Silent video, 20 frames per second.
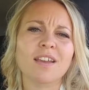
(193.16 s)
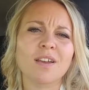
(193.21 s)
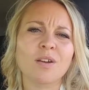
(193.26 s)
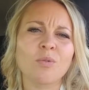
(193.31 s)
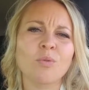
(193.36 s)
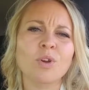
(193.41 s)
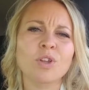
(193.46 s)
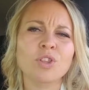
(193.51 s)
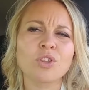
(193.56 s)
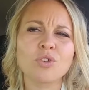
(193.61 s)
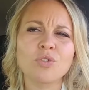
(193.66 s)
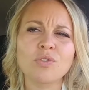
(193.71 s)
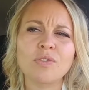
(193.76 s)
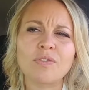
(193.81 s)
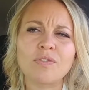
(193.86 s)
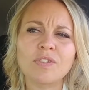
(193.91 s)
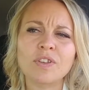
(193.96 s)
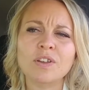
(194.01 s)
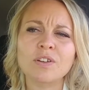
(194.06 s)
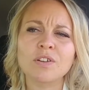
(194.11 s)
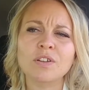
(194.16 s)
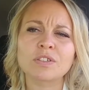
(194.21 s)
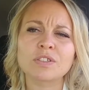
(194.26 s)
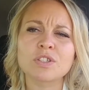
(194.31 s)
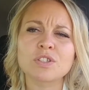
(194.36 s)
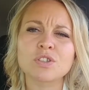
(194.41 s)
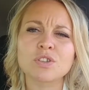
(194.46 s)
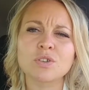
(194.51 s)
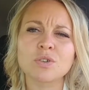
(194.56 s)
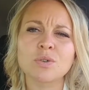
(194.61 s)
when you feel
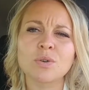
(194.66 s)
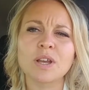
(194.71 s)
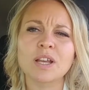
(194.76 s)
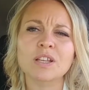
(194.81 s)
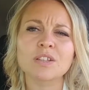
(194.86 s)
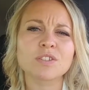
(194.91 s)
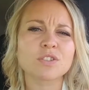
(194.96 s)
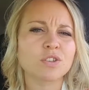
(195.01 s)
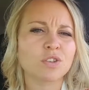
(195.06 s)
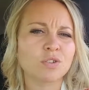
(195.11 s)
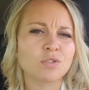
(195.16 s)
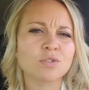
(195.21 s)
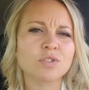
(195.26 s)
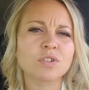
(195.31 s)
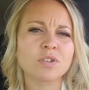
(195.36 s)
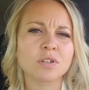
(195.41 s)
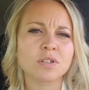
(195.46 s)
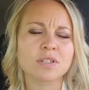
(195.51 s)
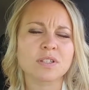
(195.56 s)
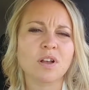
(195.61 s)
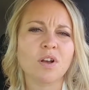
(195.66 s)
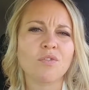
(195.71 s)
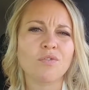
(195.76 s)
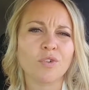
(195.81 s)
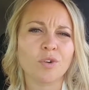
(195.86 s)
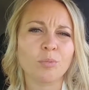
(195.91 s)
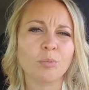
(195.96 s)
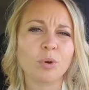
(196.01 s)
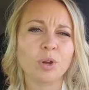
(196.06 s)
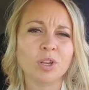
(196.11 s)
to excuse yourself
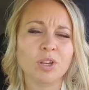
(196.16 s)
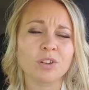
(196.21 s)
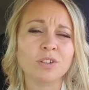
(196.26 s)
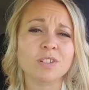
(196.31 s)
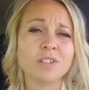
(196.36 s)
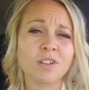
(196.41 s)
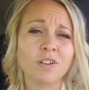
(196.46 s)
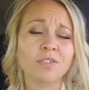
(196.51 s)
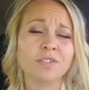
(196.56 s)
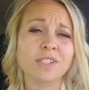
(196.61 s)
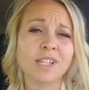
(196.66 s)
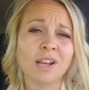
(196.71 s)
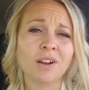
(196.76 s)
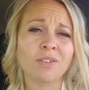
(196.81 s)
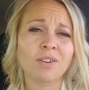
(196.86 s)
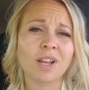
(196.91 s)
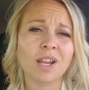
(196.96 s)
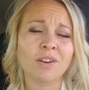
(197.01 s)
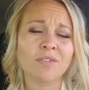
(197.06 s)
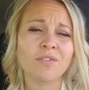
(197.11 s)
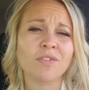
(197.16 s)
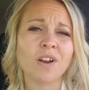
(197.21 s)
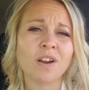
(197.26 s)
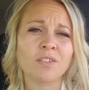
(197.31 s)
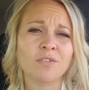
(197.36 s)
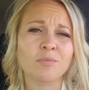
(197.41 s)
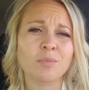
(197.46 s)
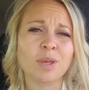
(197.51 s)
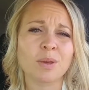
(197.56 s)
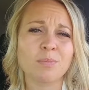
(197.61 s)
or put yourself down in front
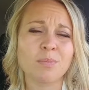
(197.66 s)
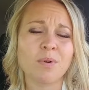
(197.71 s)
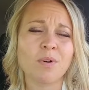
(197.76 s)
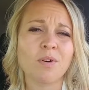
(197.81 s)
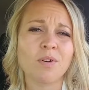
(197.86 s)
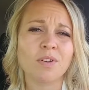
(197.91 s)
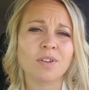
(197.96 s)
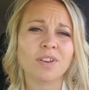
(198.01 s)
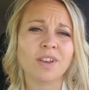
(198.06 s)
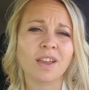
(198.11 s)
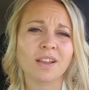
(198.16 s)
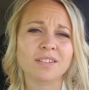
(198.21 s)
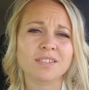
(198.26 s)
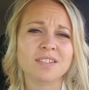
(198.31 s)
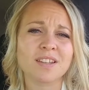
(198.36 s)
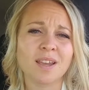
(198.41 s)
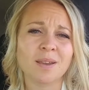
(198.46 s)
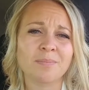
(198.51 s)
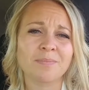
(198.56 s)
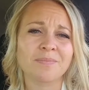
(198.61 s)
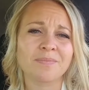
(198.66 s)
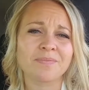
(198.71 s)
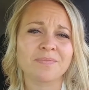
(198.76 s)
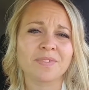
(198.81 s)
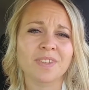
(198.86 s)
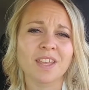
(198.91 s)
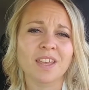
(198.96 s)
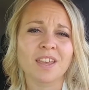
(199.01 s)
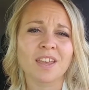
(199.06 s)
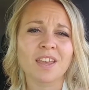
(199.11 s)
of people next time.
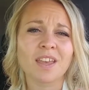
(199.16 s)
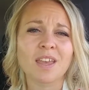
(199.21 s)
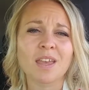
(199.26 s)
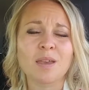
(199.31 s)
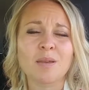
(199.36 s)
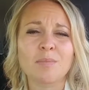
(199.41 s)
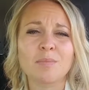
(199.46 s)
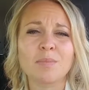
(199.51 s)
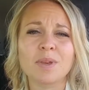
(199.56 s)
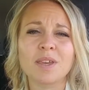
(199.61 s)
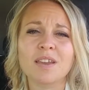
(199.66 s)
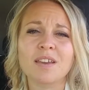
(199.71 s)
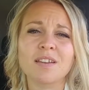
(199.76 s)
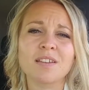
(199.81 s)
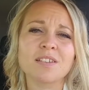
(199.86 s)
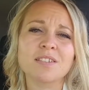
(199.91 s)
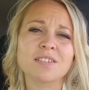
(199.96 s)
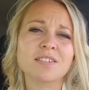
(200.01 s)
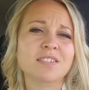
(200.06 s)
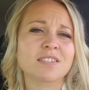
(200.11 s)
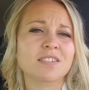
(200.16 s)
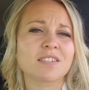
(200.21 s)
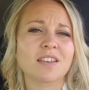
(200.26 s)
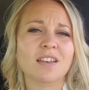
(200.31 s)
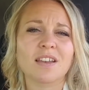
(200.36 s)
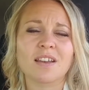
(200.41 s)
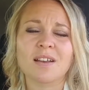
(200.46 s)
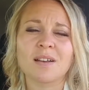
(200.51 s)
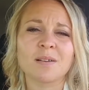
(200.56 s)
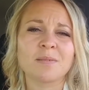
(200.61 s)
Because
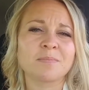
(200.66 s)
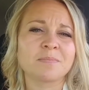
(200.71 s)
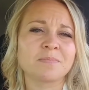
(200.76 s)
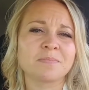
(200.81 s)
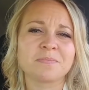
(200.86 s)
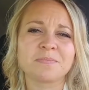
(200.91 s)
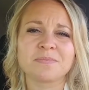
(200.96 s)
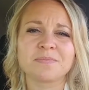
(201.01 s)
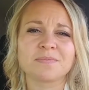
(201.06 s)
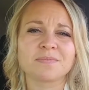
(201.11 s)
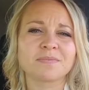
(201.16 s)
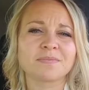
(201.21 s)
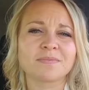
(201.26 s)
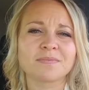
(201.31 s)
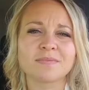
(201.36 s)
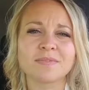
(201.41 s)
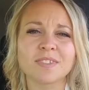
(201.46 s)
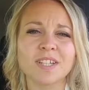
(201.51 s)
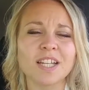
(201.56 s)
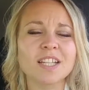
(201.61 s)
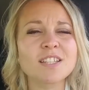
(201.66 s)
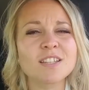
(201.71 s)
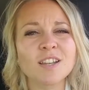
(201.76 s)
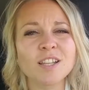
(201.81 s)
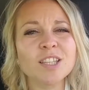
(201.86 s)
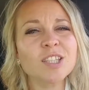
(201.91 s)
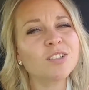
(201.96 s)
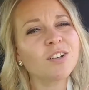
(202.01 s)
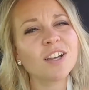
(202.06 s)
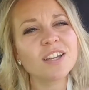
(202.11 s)
it's
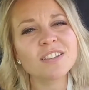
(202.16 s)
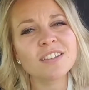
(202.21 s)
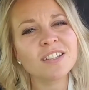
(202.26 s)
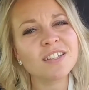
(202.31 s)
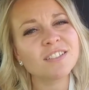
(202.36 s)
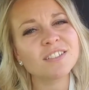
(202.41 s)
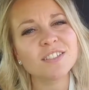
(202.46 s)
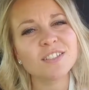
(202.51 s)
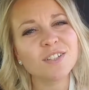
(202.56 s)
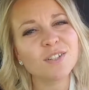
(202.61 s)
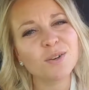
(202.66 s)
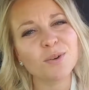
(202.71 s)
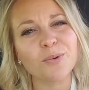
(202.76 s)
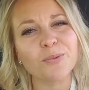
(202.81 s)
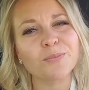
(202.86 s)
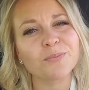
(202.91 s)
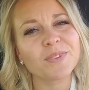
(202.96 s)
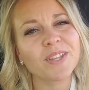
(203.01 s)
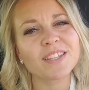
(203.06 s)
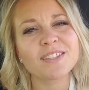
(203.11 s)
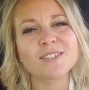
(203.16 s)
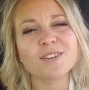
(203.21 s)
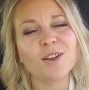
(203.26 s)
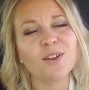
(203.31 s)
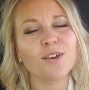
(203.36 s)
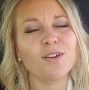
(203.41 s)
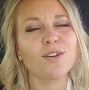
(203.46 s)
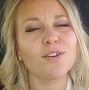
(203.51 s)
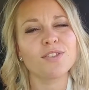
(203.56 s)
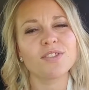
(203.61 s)
not the right thing to do. That's not
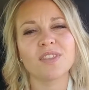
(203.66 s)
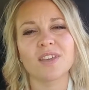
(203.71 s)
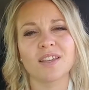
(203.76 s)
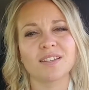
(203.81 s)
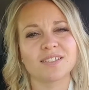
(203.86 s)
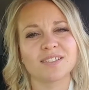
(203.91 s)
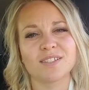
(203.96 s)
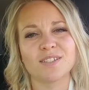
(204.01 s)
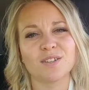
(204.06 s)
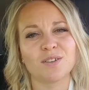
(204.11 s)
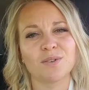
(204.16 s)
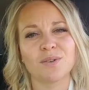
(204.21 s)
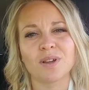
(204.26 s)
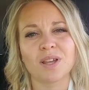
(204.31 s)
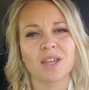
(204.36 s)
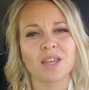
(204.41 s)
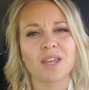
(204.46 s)
a good thing to do.